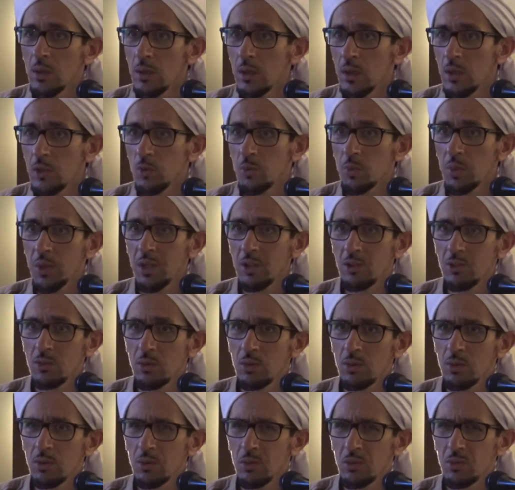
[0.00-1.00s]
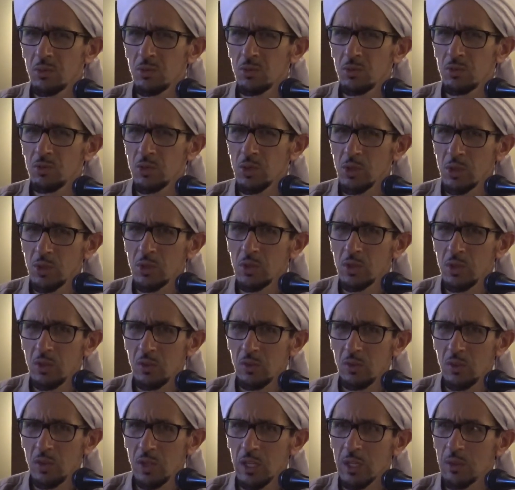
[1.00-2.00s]
express your strong
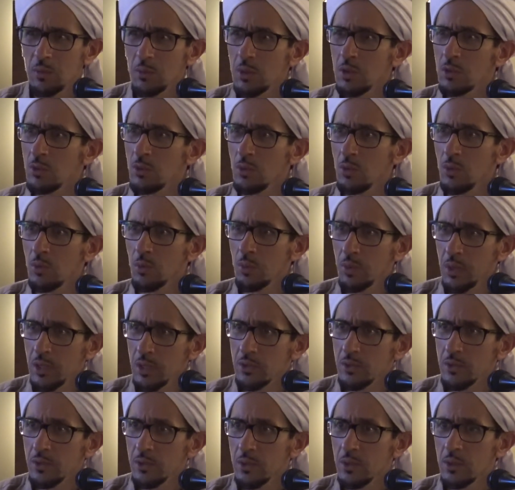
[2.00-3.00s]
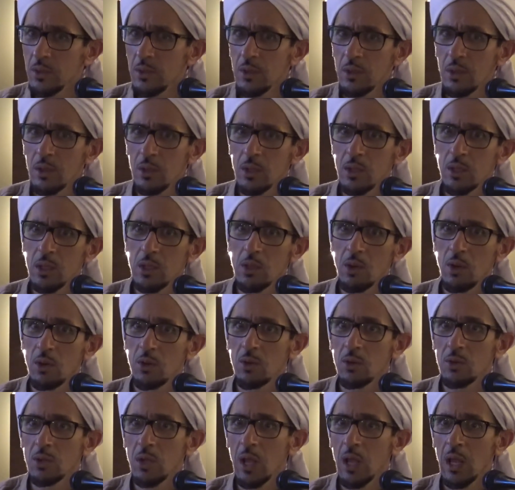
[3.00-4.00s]
disagreement to your brother, you are
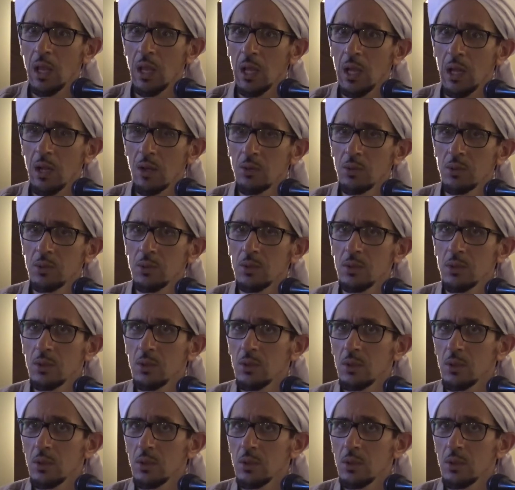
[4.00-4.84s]
not allowed